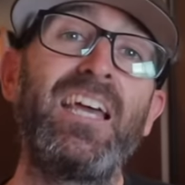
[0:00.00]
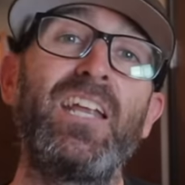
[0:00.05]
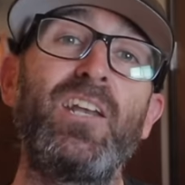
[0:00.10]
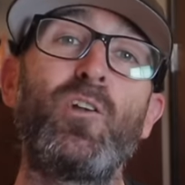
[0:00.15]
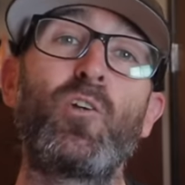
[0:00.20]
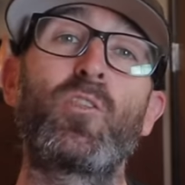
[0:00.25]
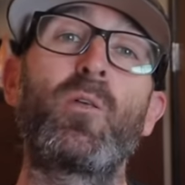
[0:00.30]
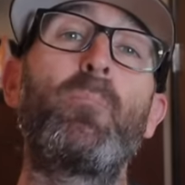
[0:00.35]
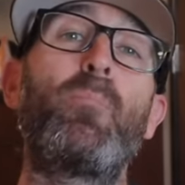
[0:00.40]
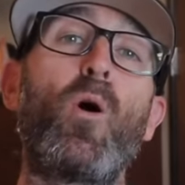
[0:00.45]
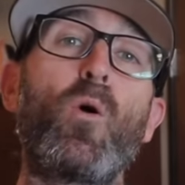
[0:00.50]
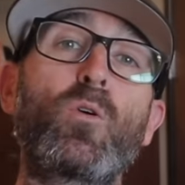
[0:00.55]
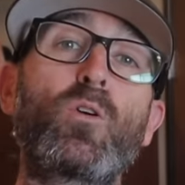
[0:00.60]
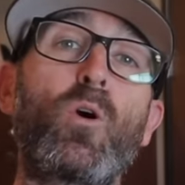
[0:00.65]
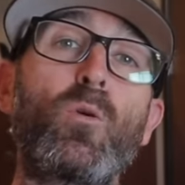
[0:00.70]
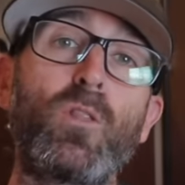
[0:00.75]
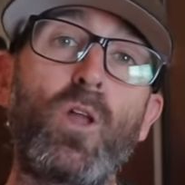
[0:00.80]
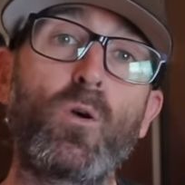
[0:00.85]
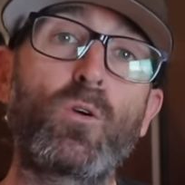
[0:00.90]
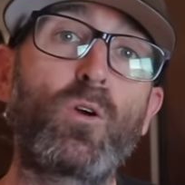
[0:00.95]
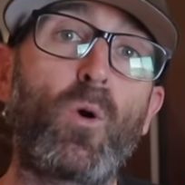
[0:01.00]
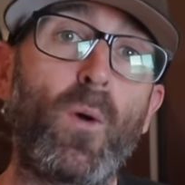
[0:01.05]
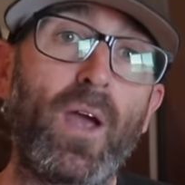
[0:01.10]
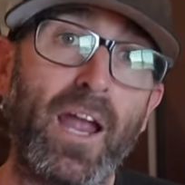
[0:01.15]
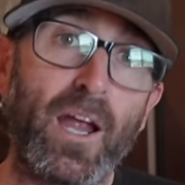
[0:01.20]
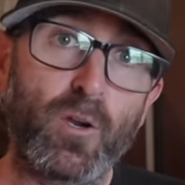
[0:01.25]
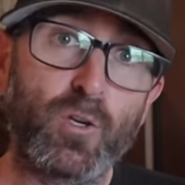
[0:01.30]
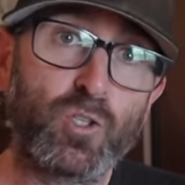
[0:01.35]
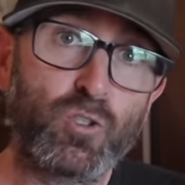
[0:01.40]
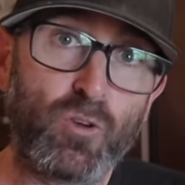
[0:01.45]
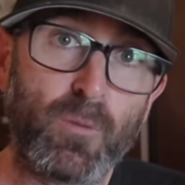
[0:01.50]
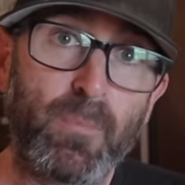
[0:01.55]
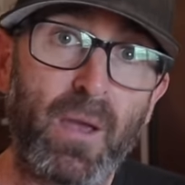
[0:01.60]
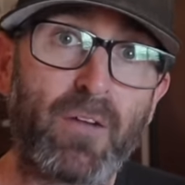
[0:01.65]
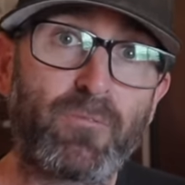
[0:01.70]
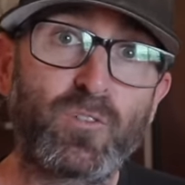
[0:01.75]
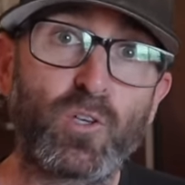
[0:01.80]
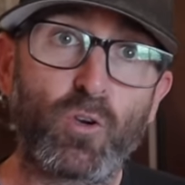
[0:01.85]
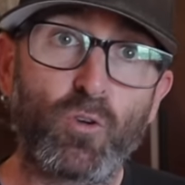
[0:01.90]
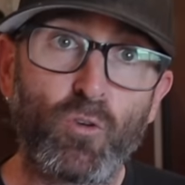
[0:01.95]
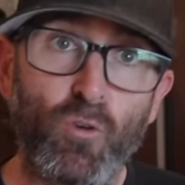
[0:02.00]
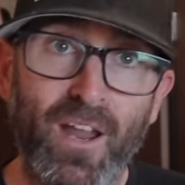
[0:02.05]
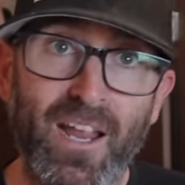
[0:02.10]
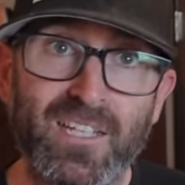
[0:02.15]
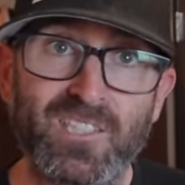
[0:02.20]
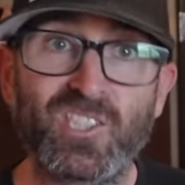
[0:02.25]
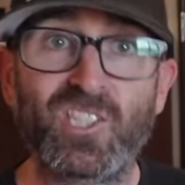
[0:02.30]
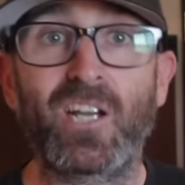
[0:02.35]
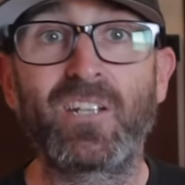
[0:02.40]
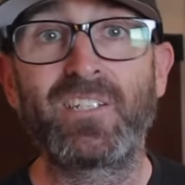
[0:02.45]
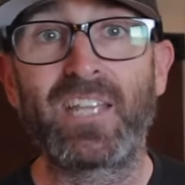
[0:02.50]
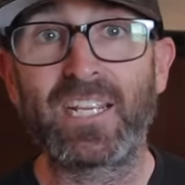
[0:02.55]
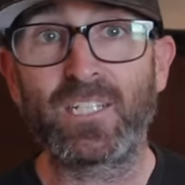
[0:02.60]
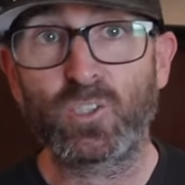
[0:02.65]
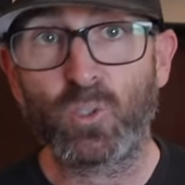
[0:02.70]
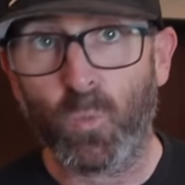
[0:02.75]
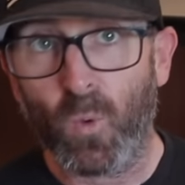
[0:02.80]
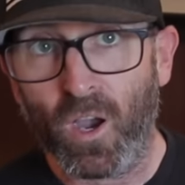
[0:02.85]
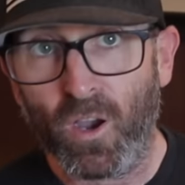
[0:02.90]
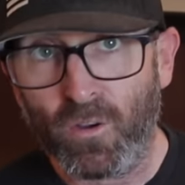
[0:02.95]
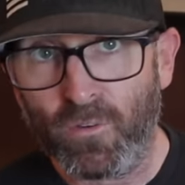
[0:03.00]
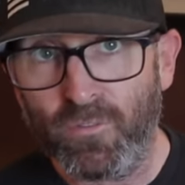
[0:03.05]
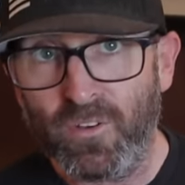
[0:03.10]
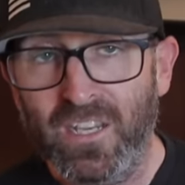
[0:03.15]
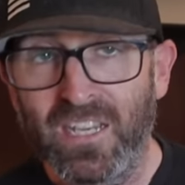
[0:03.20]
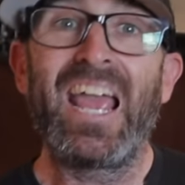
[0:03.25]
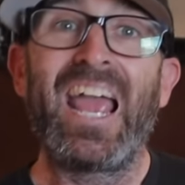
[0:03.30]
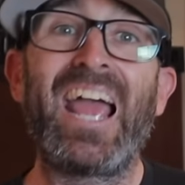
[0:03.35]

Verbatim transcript: near the Poco Loco airstrip after Grants on day 12